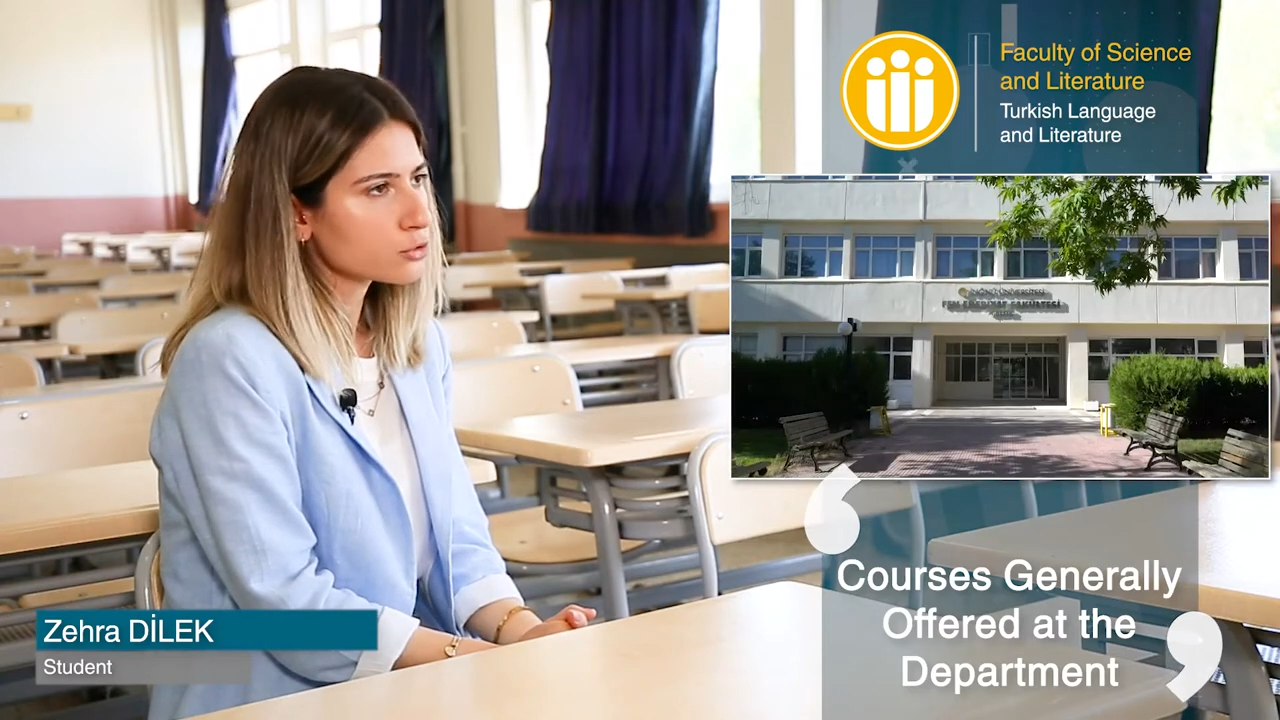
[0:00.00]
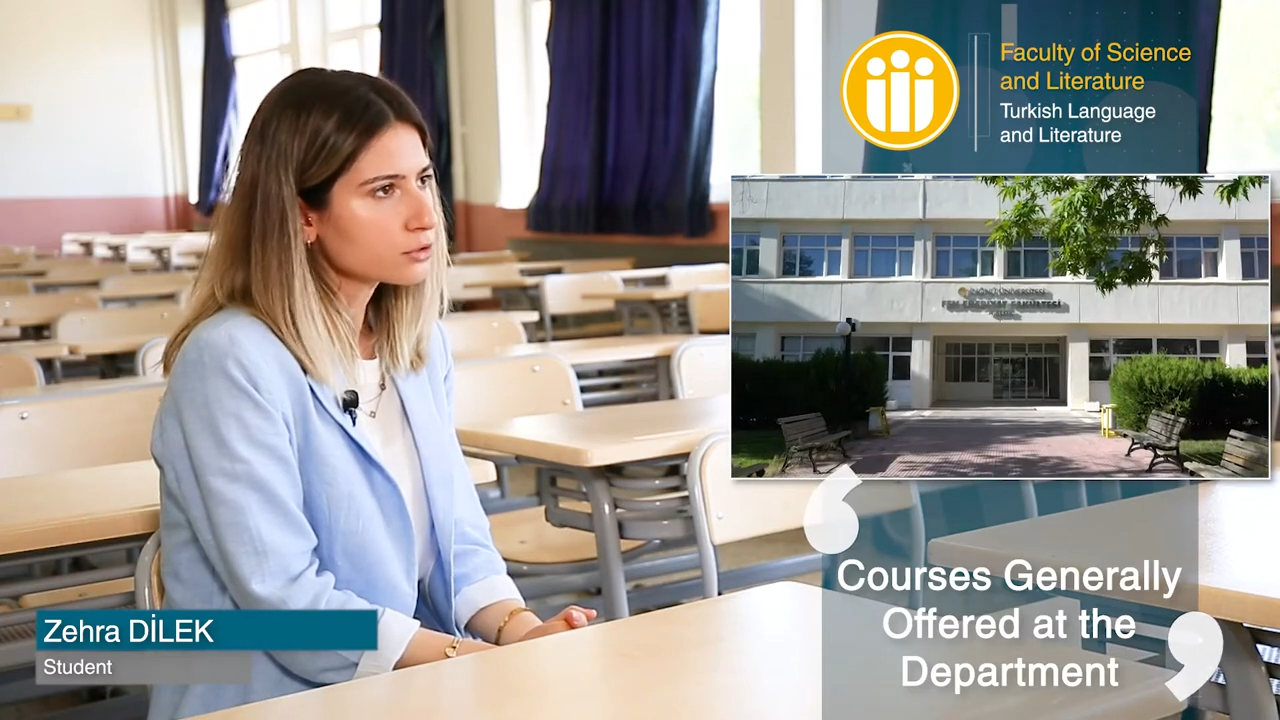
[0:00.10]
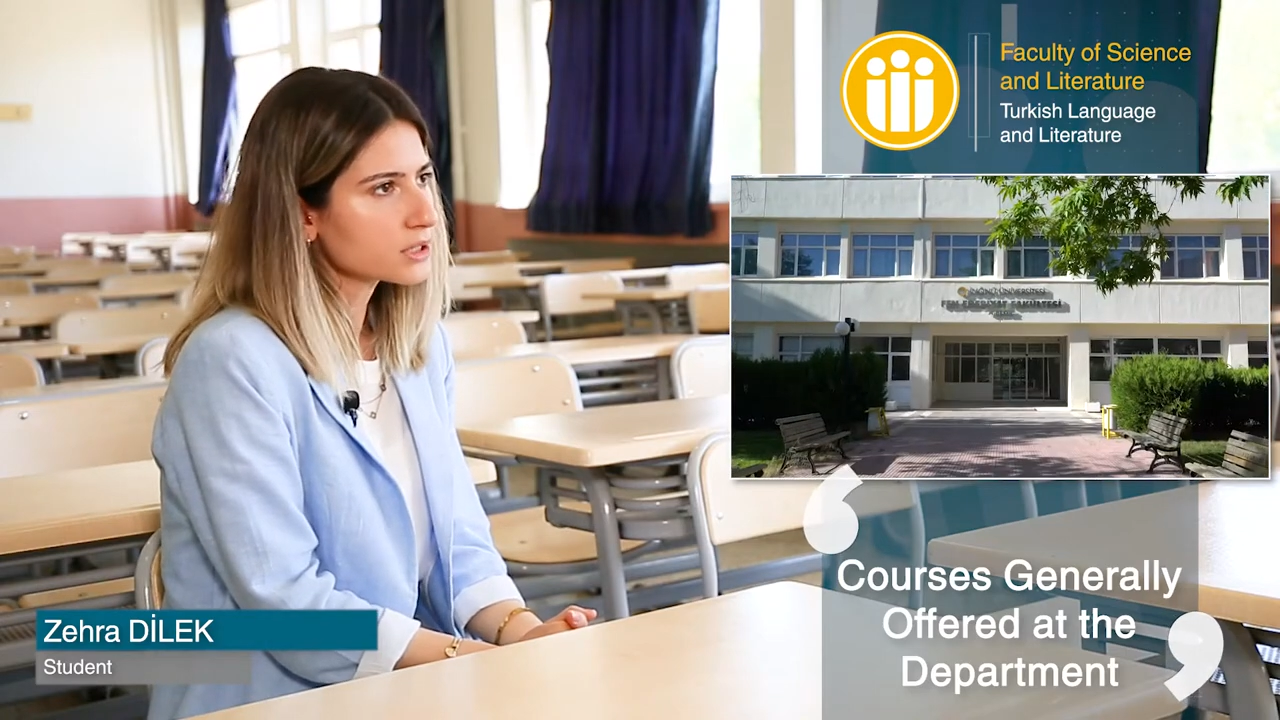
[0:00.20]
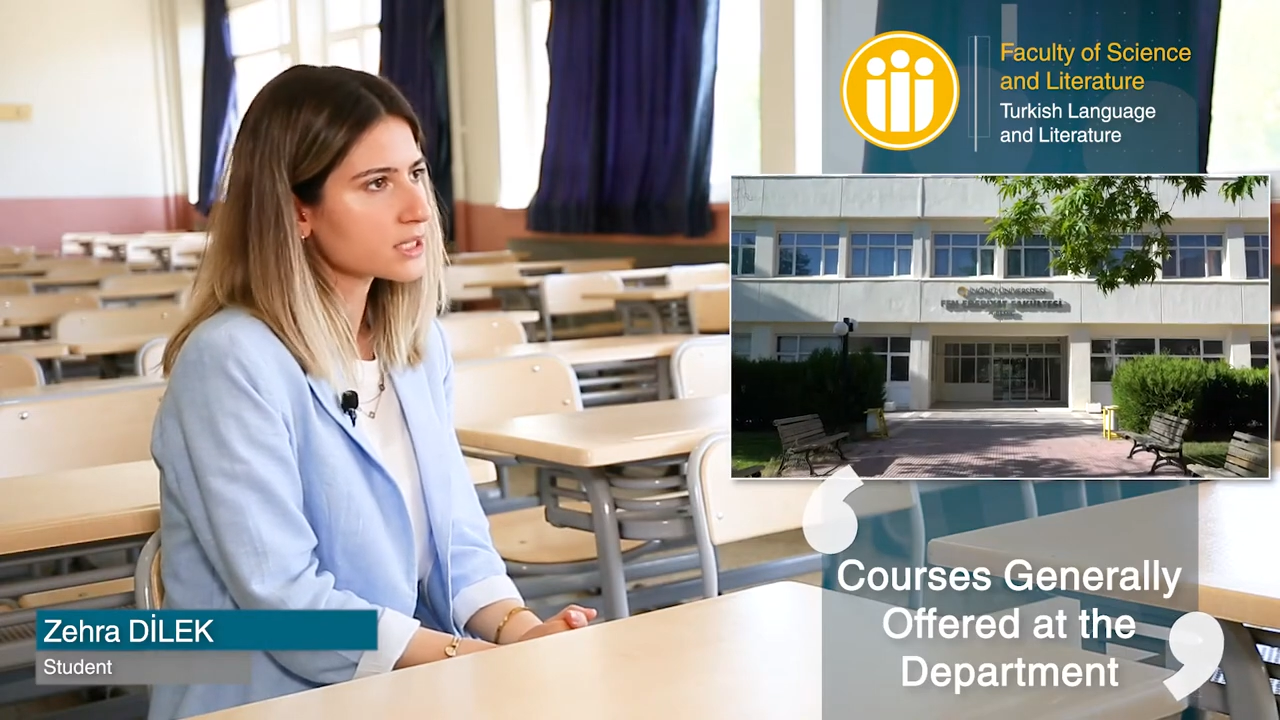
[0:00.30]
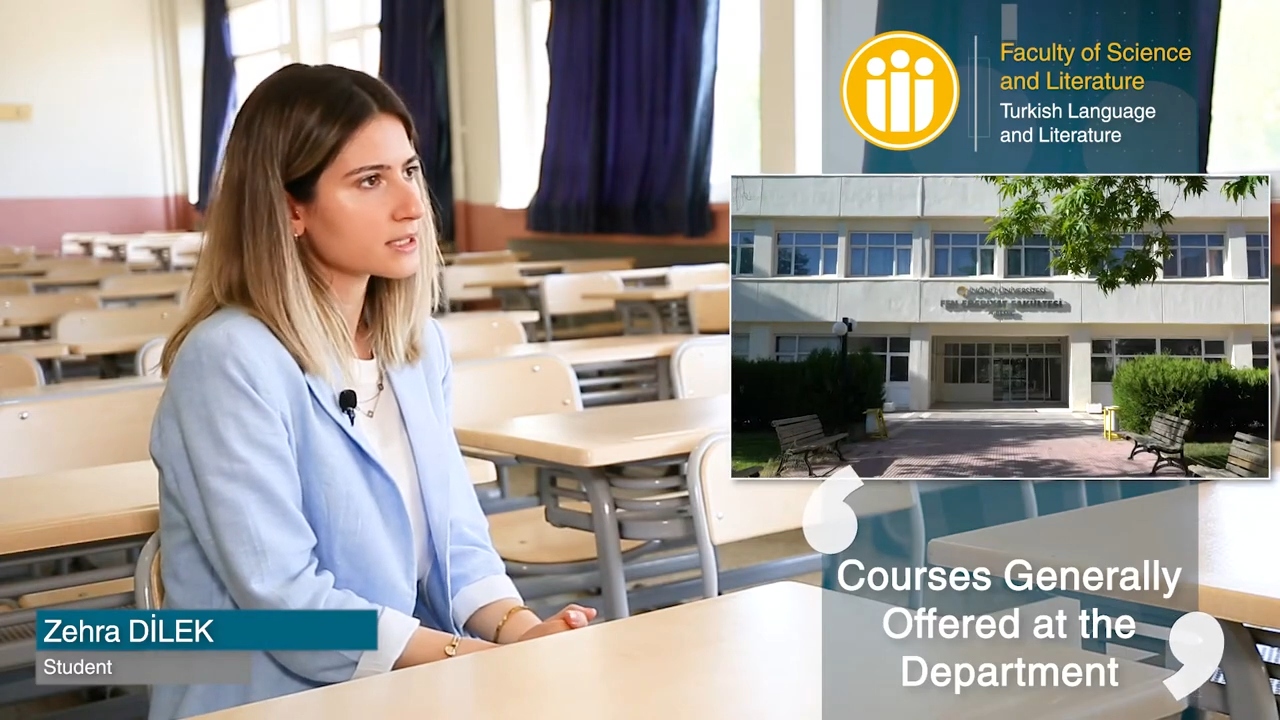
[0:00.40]

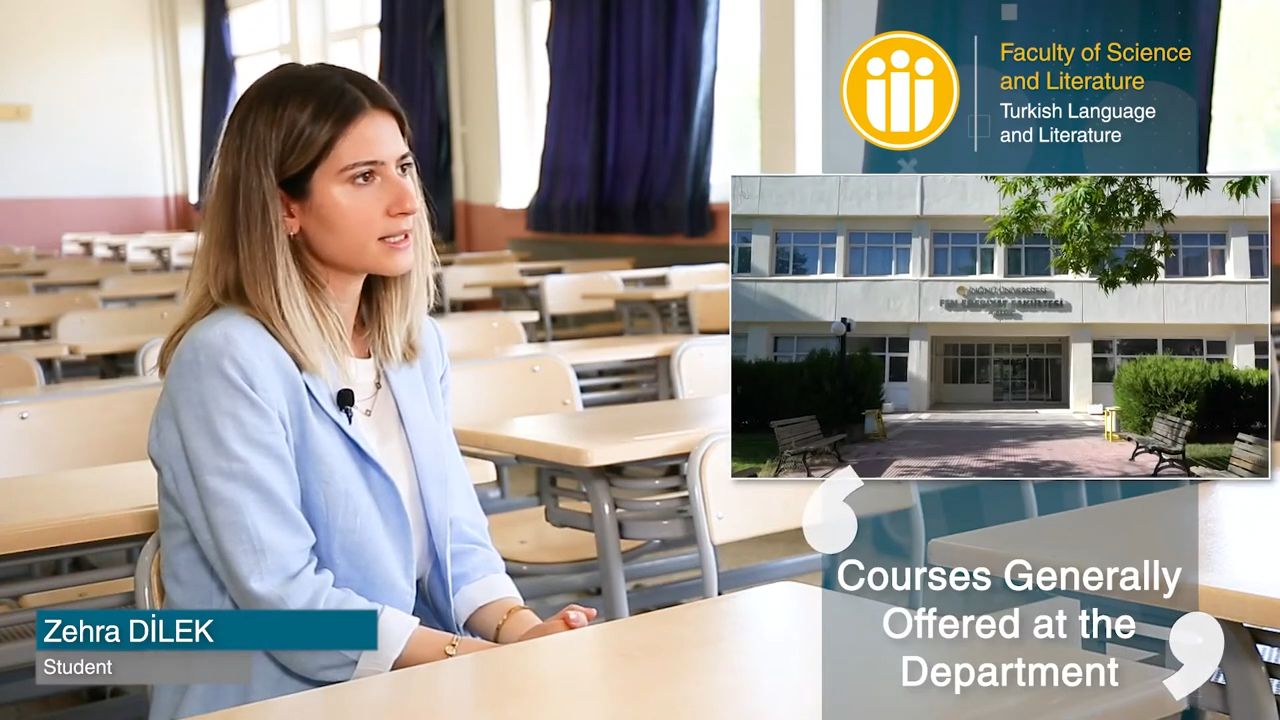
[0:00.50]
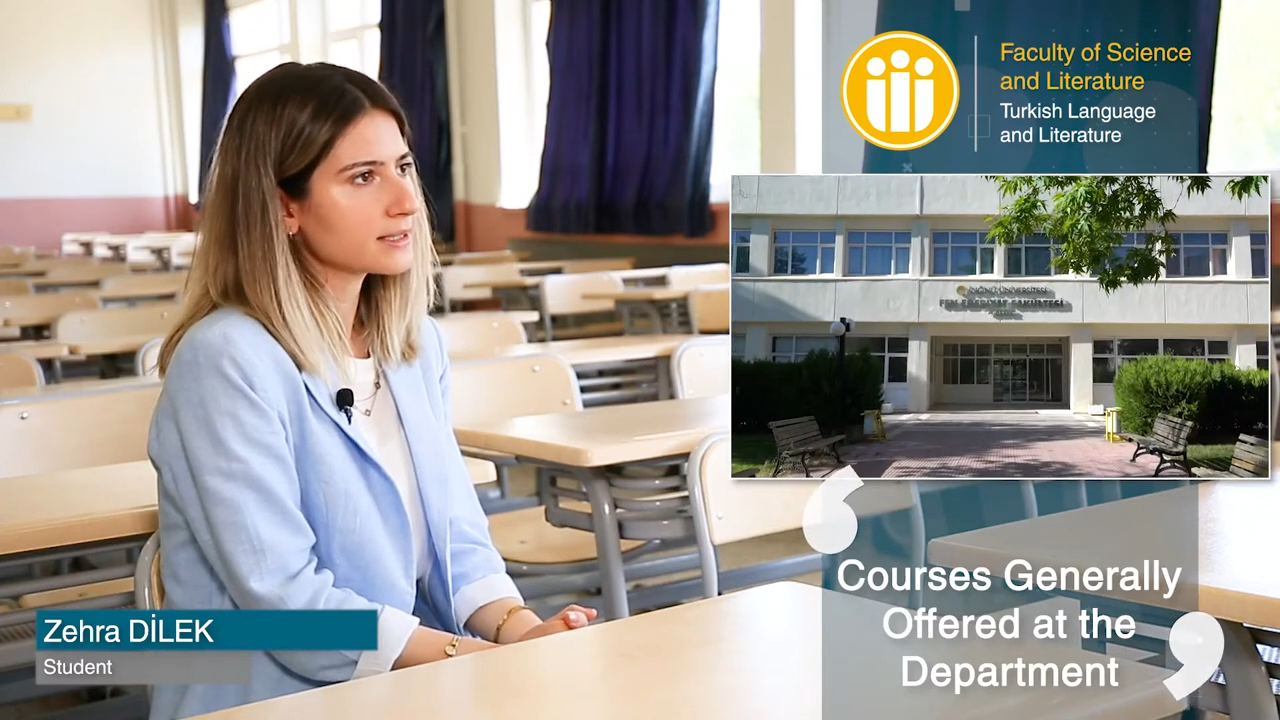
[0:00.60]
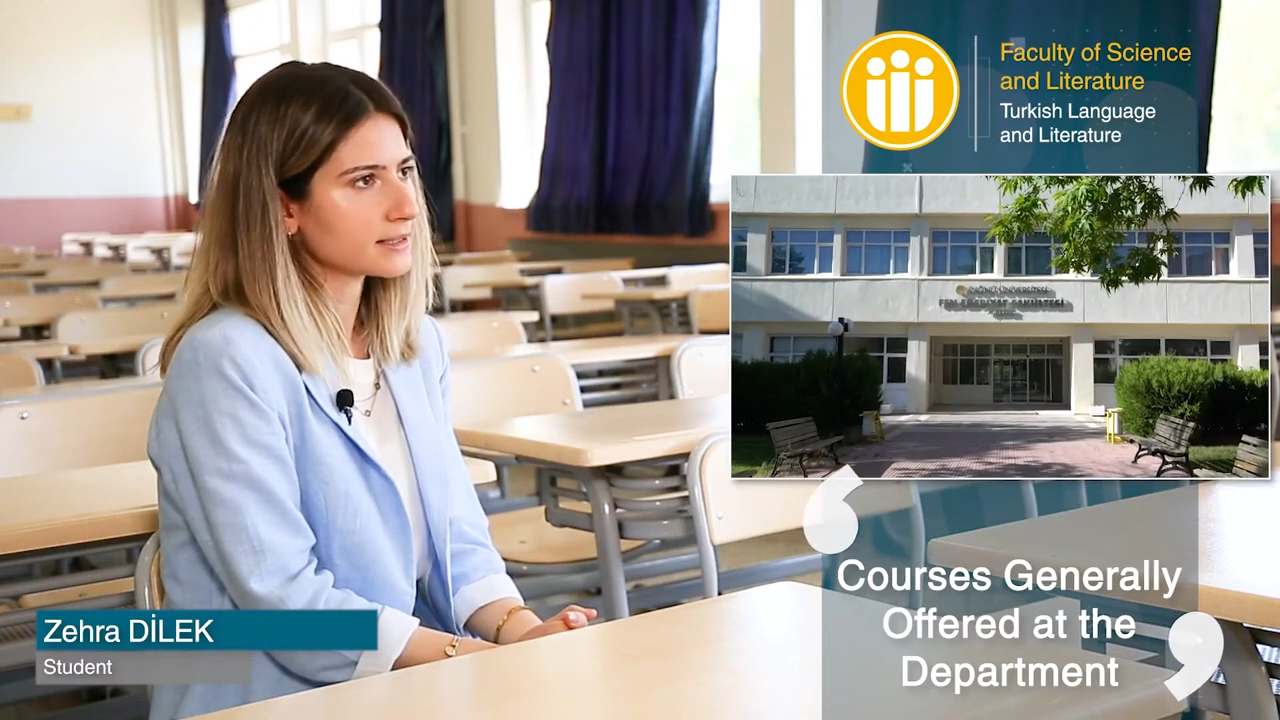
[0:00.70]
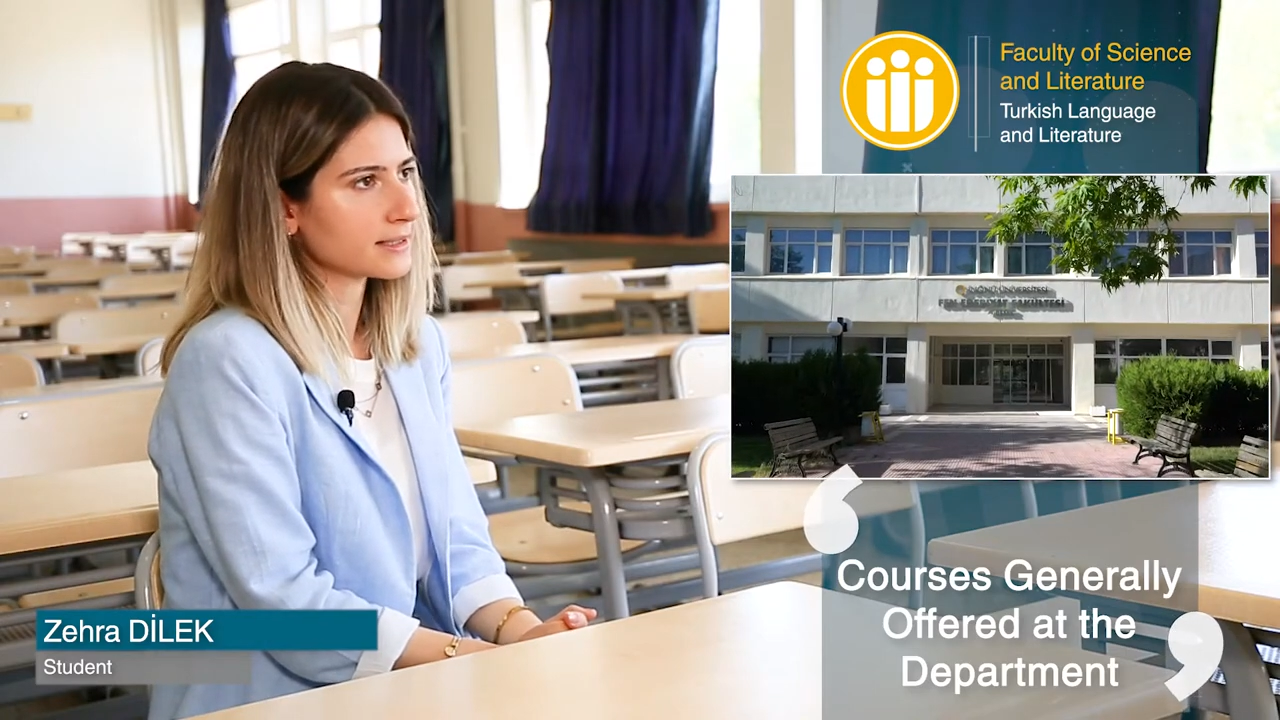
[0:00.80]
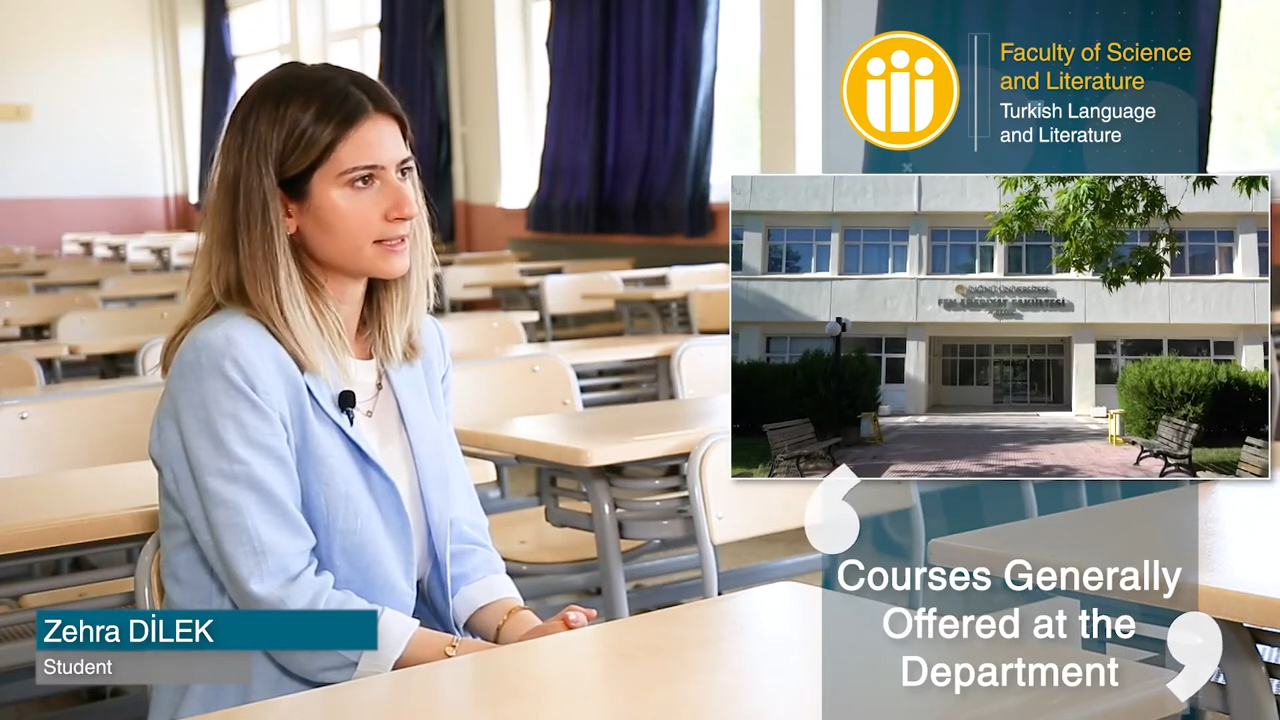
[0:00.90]
basic
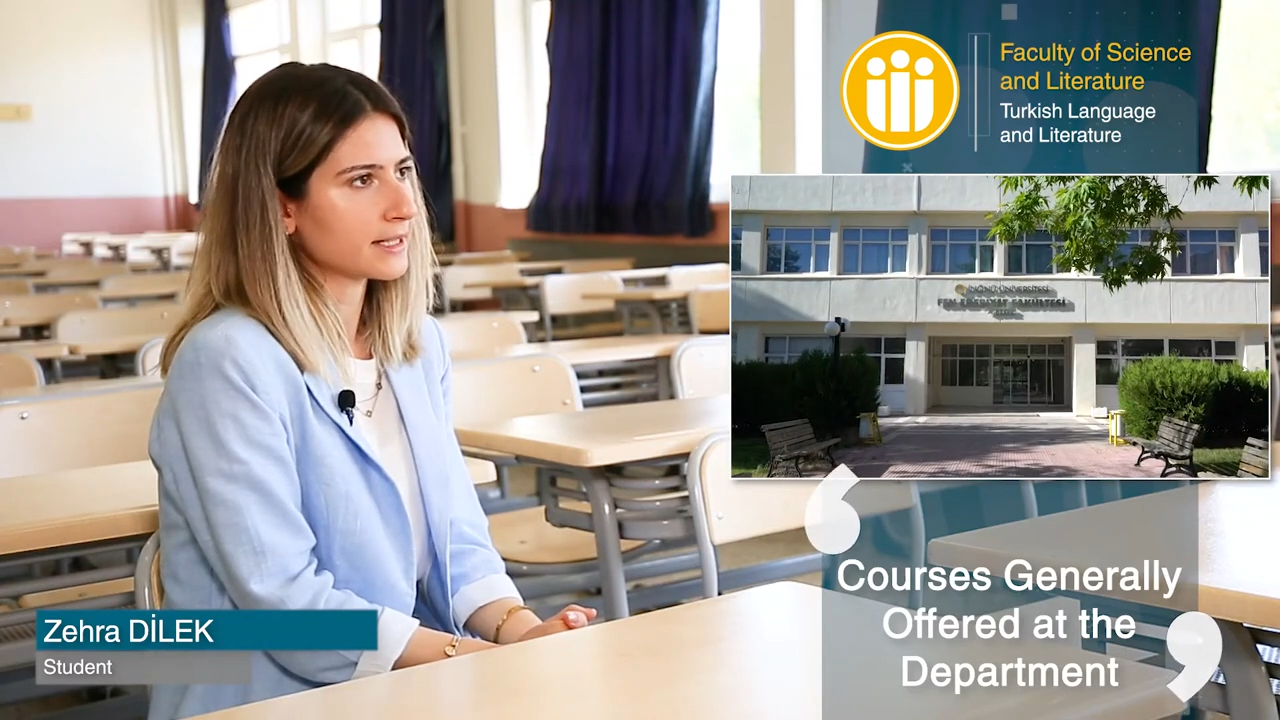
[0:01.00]
courses,